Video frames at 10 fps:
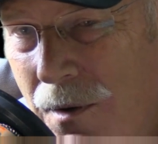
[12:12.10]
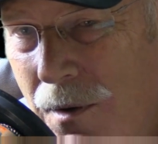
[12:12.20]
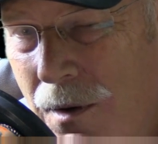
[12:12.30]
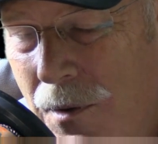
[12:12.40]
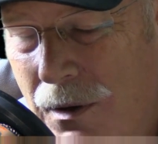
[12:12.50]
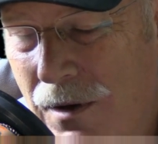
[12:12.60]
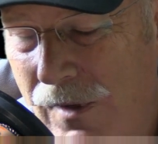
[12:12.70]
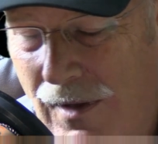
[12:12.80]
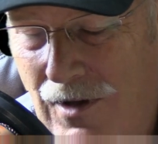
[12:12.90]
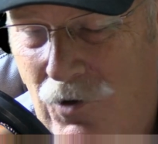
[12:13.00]
because they
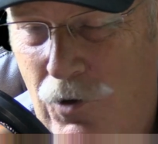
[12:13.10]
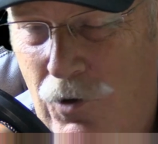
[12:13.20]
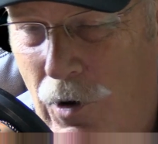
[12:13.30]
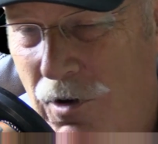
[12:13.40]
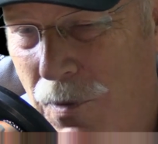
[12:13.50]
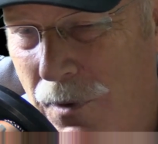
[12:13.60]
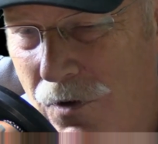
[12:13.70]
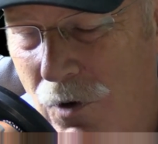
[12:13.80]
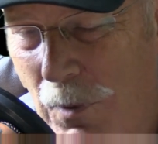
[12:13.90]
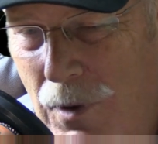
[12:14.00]
think it transmits too,
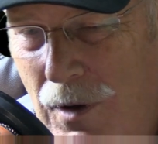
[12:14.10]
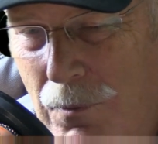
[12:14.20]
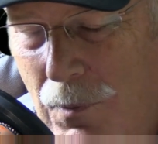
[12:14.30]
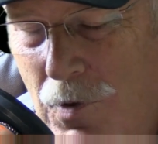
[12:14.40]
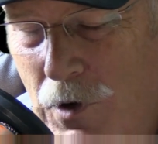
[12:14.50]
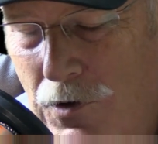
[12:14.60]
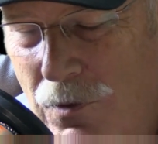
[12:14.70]
many, too much